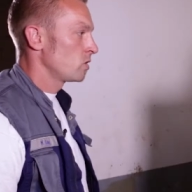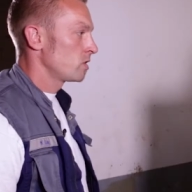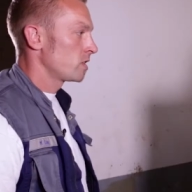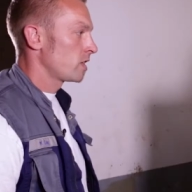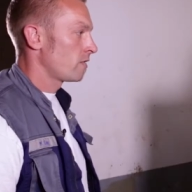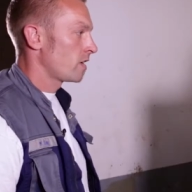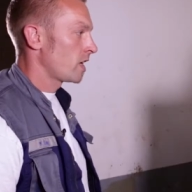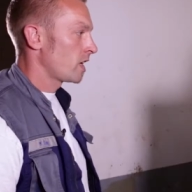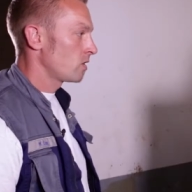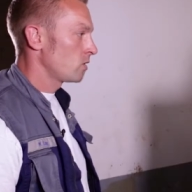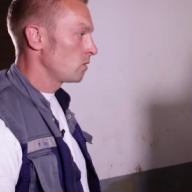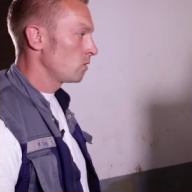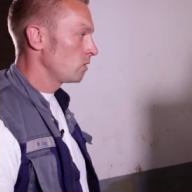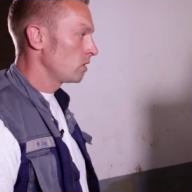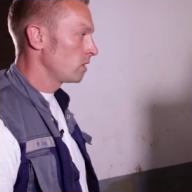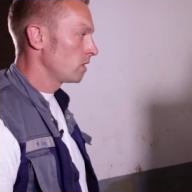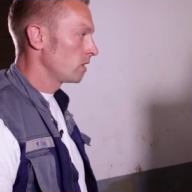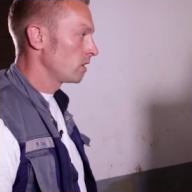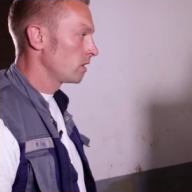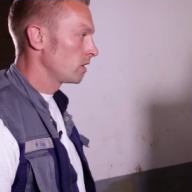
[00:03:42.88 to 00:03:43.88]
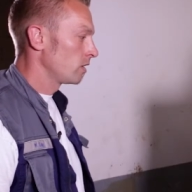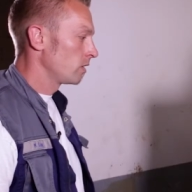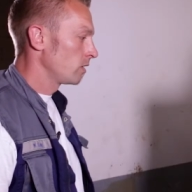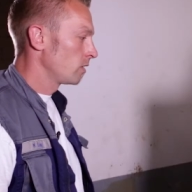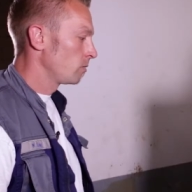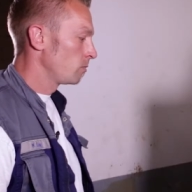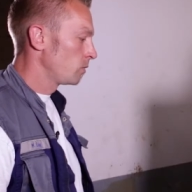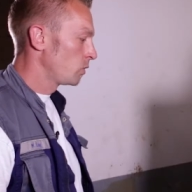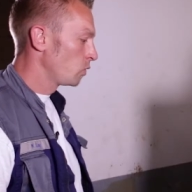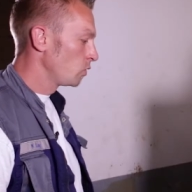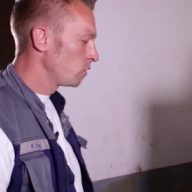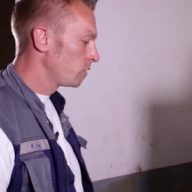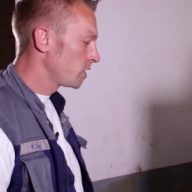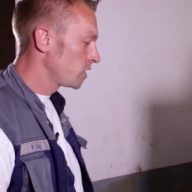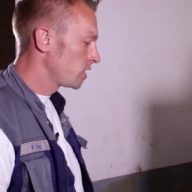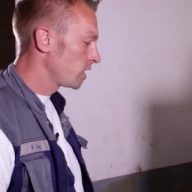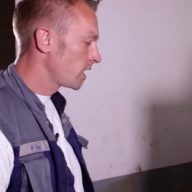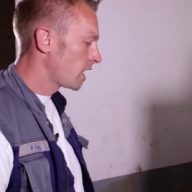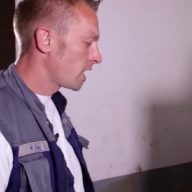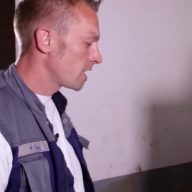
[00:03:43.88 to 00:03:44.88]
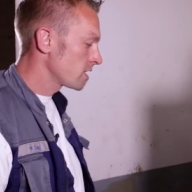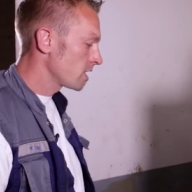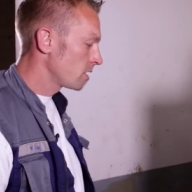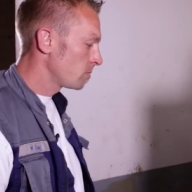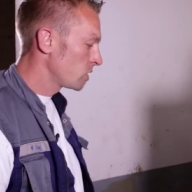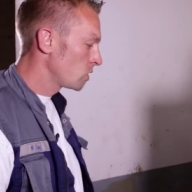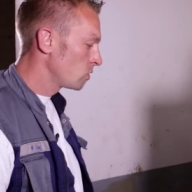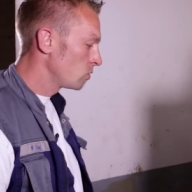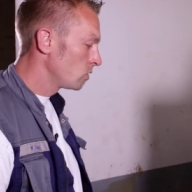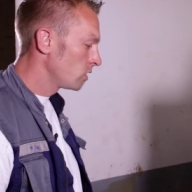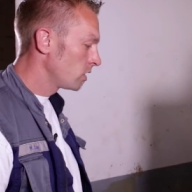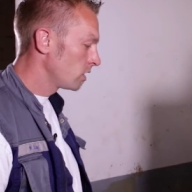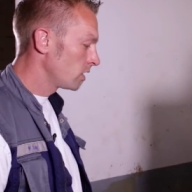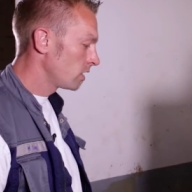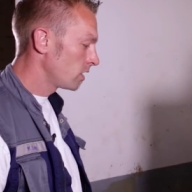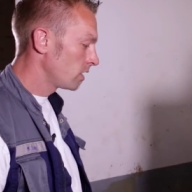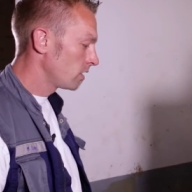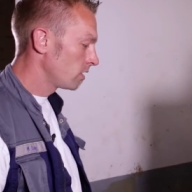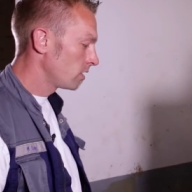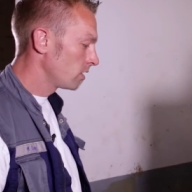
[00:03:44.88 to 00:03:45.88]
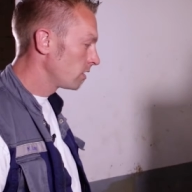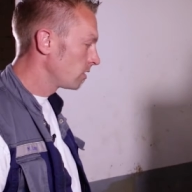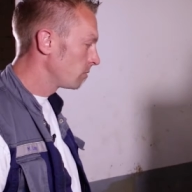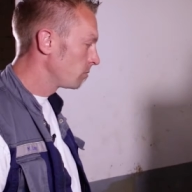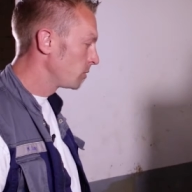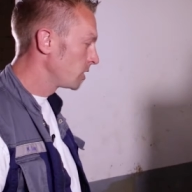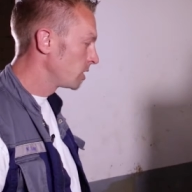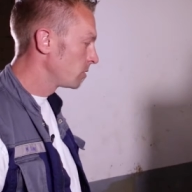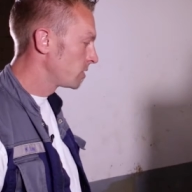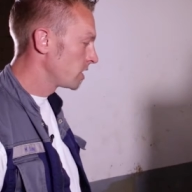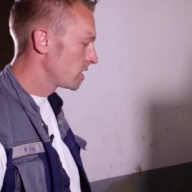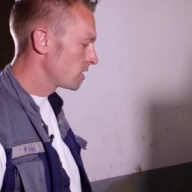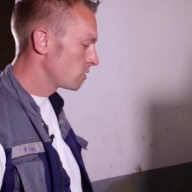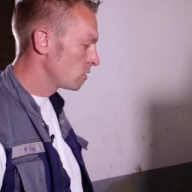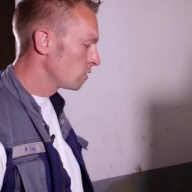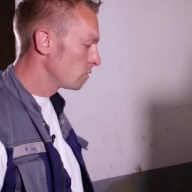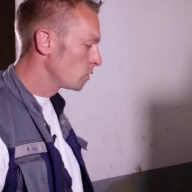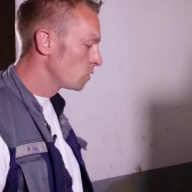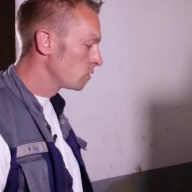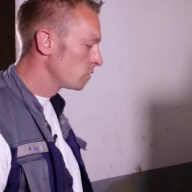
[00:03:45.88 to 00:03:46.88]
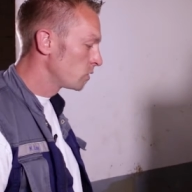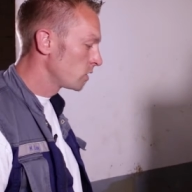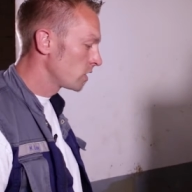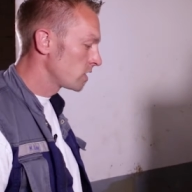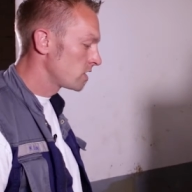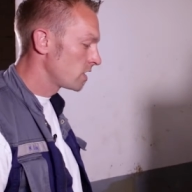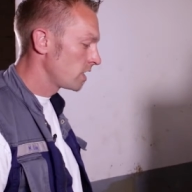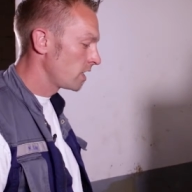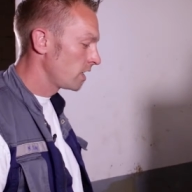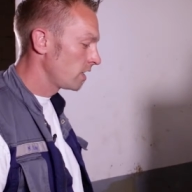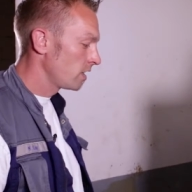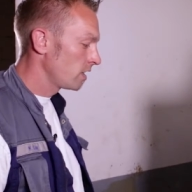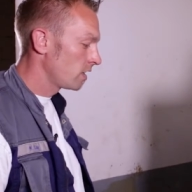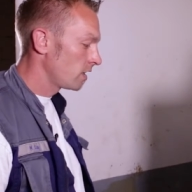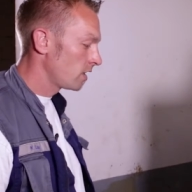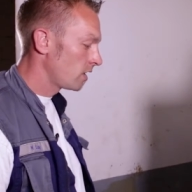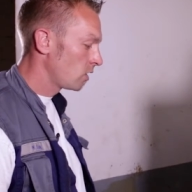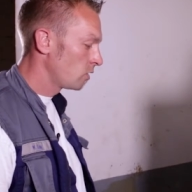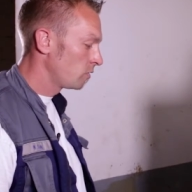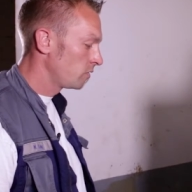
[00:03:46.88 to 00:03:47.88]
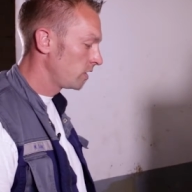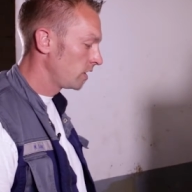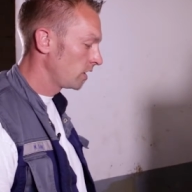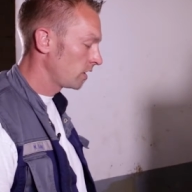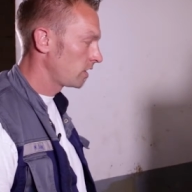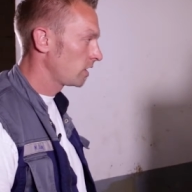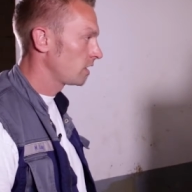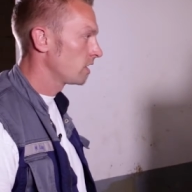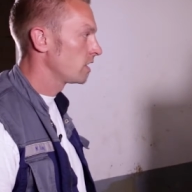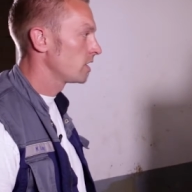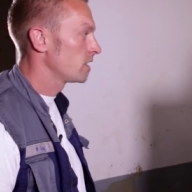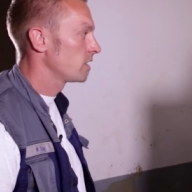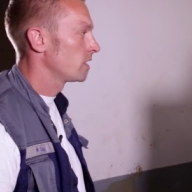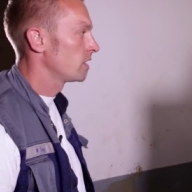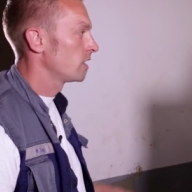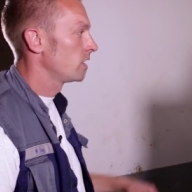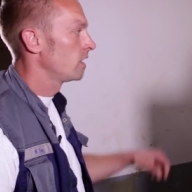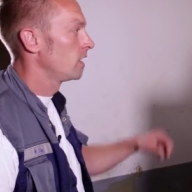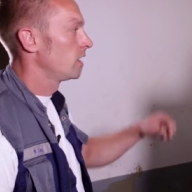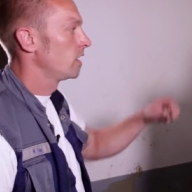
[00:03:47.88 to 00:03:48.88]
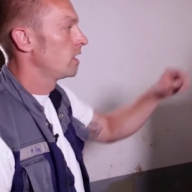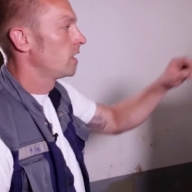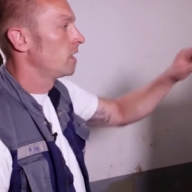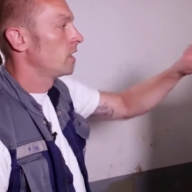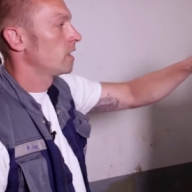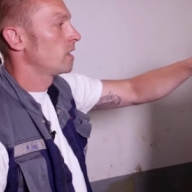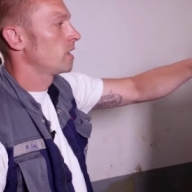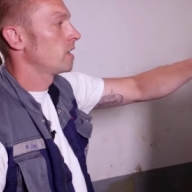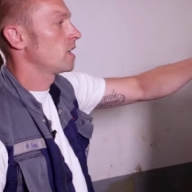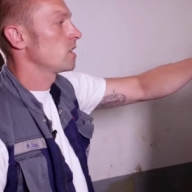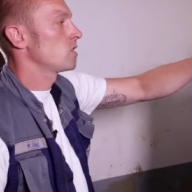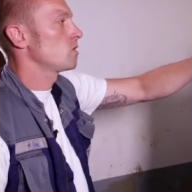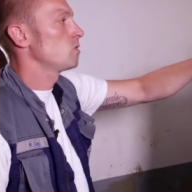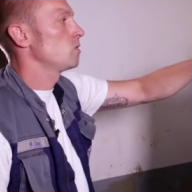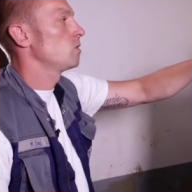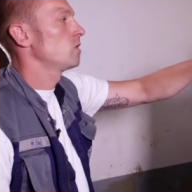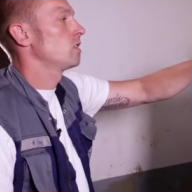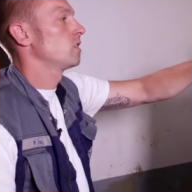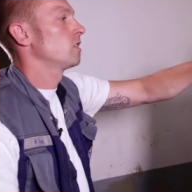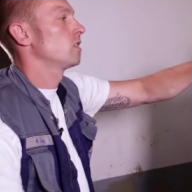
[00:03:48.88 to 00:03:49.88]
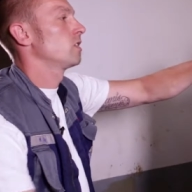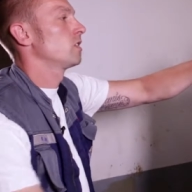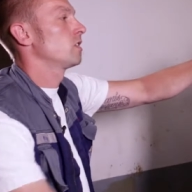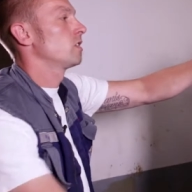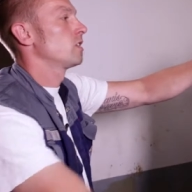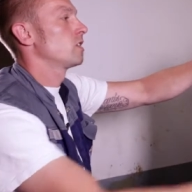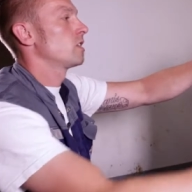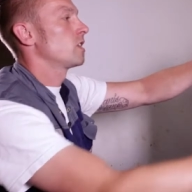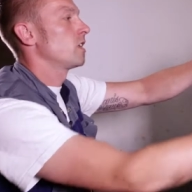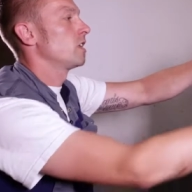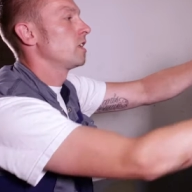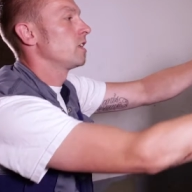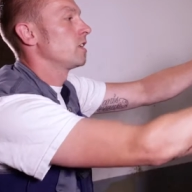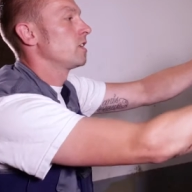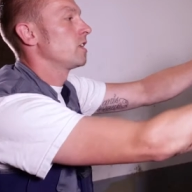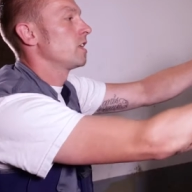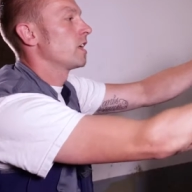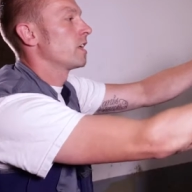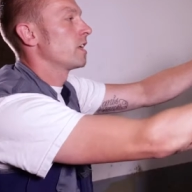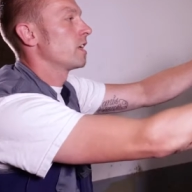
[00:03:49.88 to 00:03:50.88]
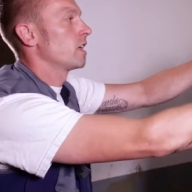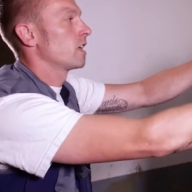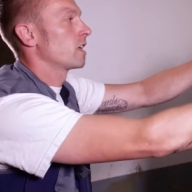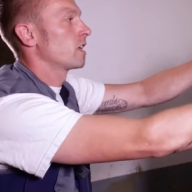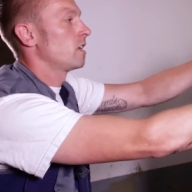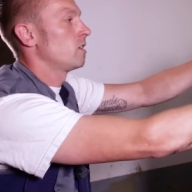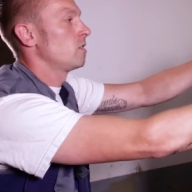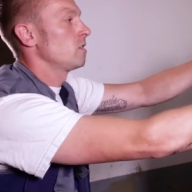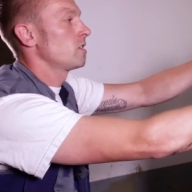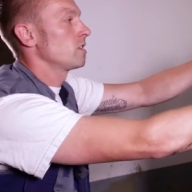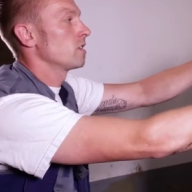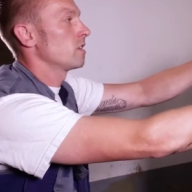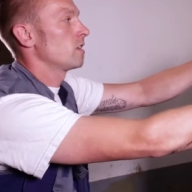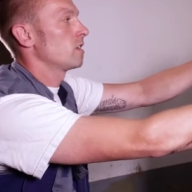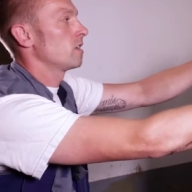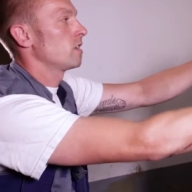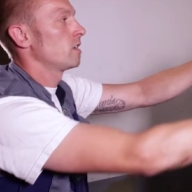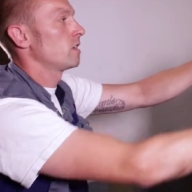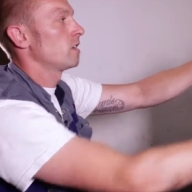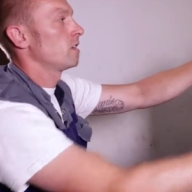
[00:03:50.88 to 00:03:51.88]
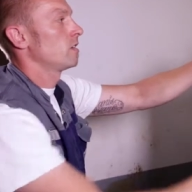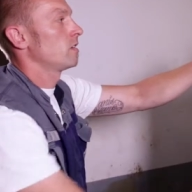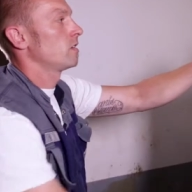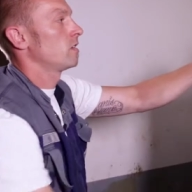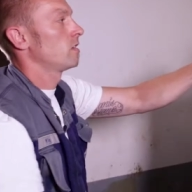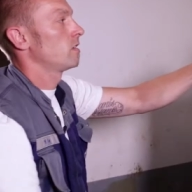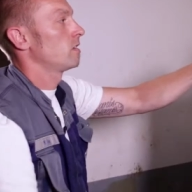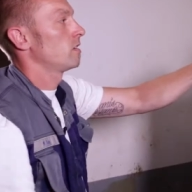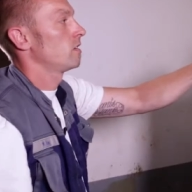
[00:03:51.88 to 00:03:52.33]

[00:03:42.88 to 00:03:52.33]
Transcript: After finishing the service work, I check the tightness of the gas fitting using the Testo 510. For this purpose, I switch off the system